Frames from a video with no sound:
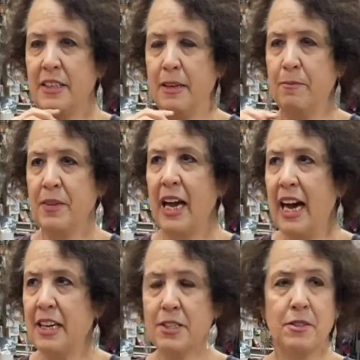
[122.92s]
um,
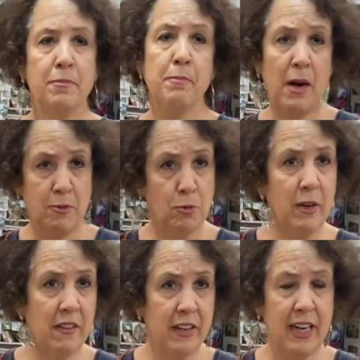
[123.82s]
asked, I was one
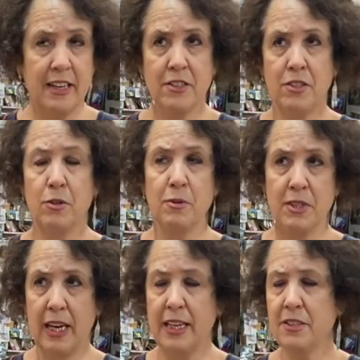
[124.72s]
of the artists who was
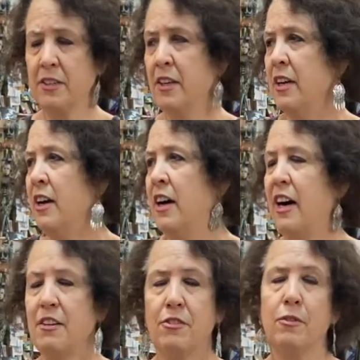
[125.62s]
asked.
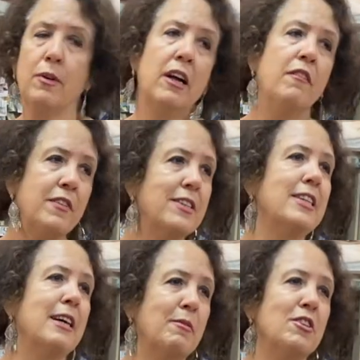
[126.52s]
I thought, well, obviously
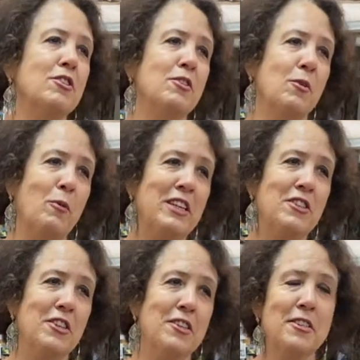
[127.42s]
I'm going to do the
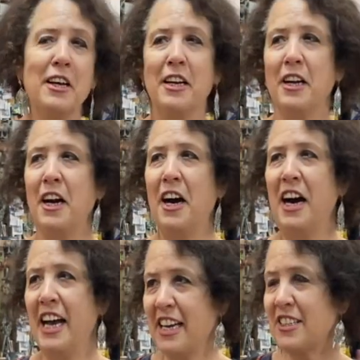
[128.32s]
witches. And
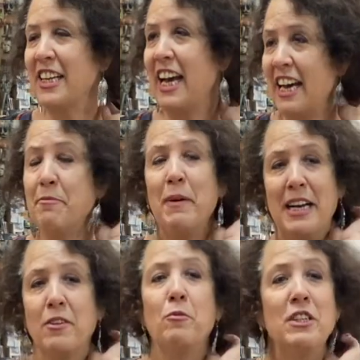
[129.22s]
I actually had
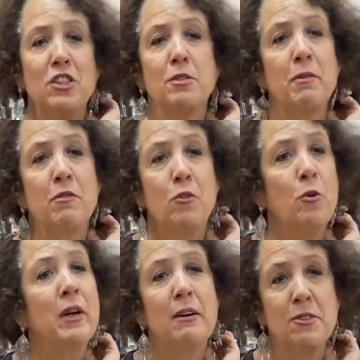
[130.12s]
painted witches before
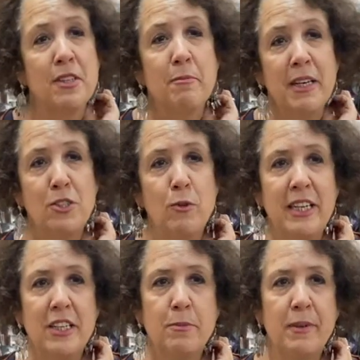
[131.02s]
when I was in my
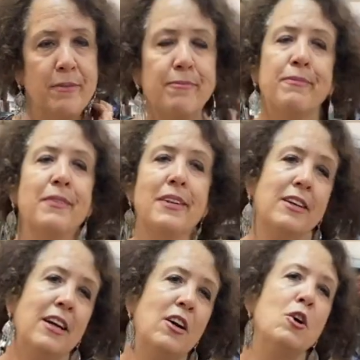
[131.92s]
20s, but
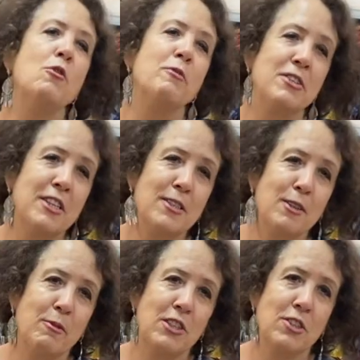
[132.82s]
who'd resist
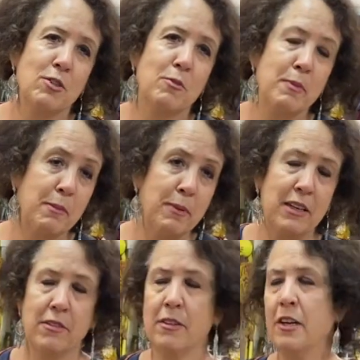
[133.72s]
the witches from
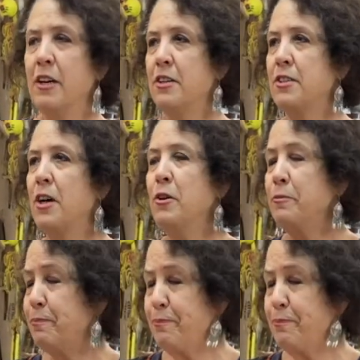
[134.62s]
Macbeth? Yeah. So